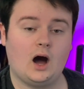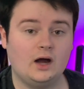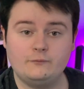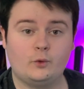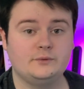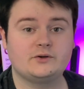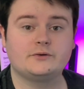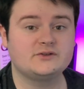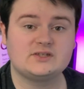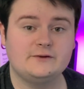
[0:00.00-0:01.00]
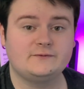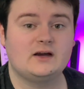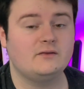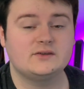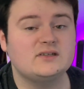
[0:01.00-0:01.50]
I've always gone and sniffed
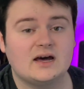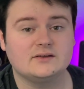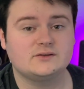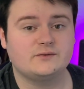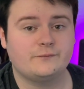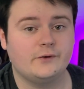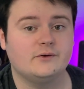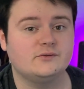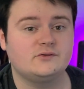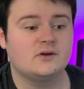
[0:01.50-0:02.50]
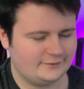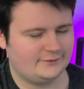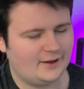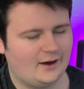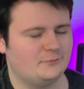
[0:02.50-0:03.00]
out their stats first.
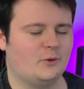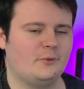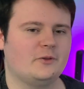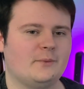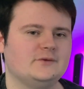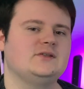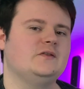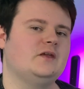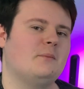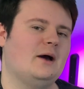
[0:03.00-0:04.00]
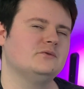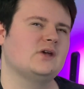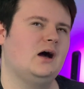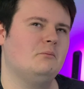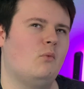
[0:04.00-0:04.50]
Yeah, I'm not bothered about seeing the amount,
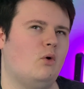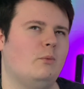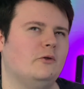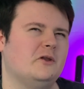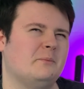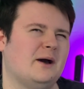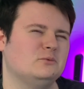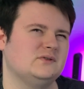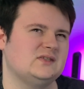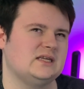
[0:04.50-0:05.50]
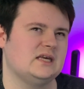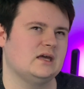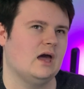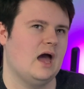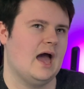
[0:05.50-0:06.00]
I'm more bothered about
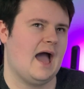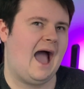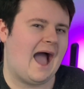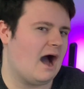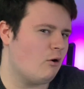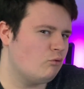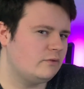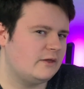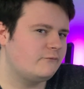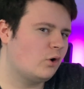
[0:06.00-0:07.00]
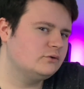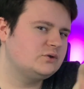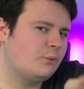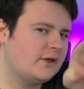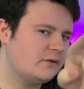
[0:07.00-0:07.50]
seeing how they've got
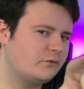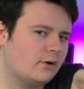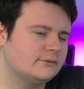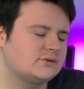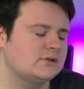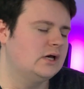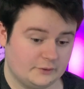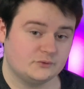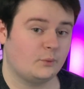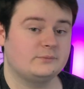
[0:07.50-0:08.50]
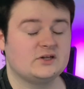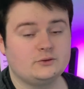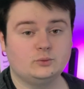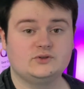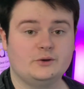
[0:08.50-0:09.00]
to where they've got. I use a website
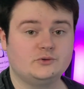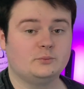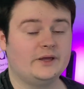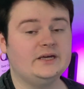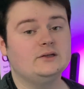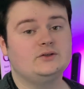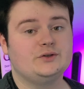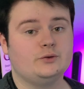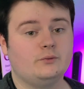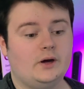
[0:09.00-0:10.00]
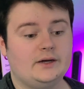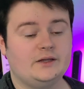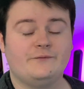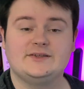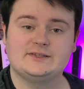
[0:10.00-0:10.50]
called Social Blade to
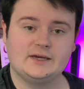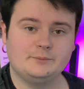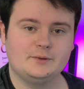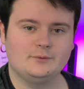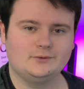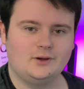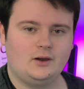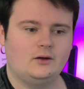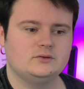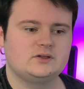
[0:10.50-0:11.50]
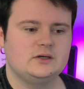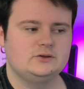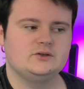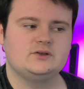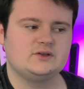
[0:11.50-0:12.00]
investigate people a lot,
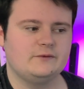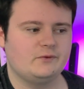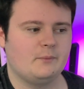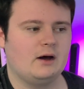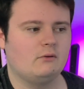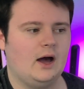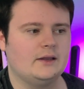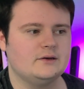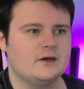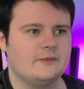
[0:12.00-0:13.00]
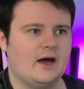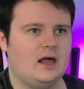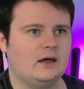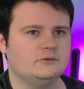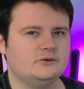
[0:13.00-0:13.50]
just to sniff them out, and that
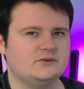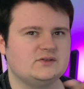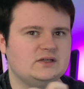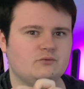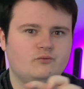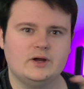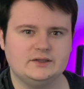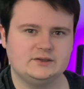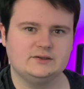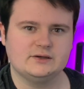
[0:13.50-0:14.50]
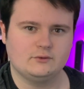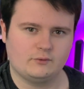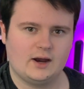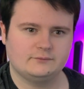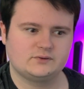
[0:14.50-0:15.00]
allows you to see really detailed
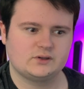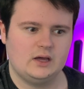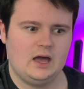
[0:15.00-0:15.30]
graphs,